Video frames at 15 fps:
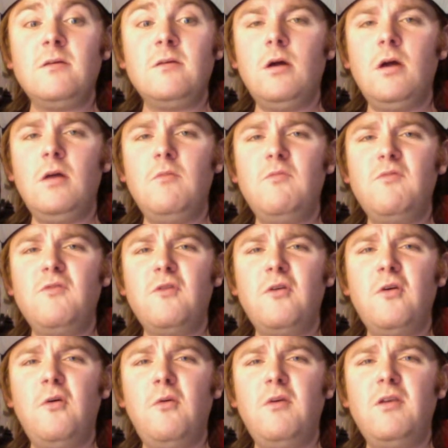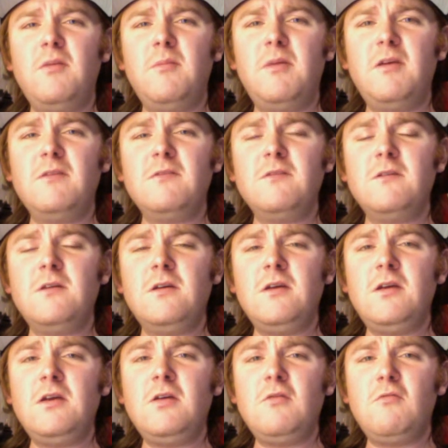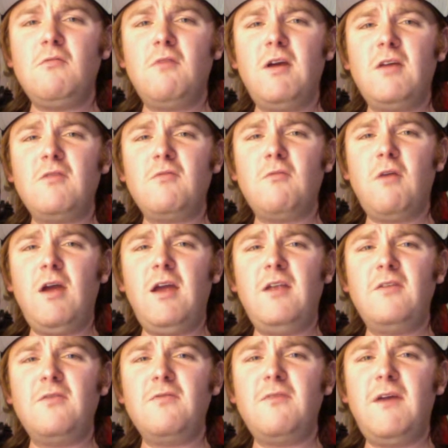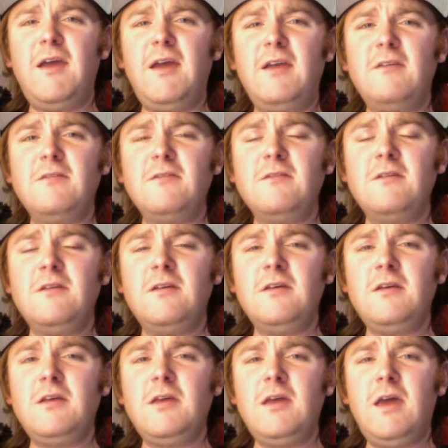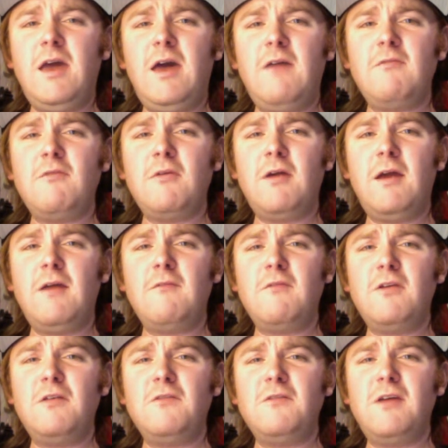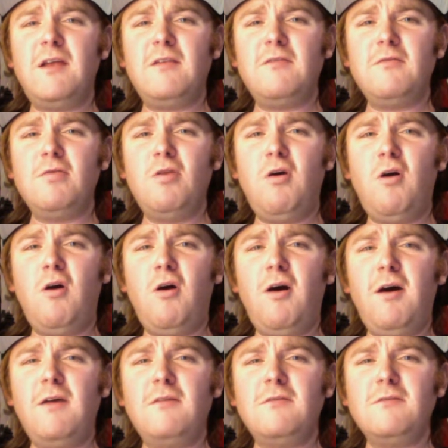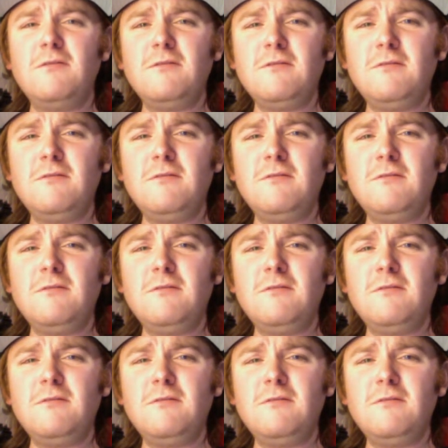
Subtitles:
I'm sure going to miss Rex Ryan's face after every Jets loss.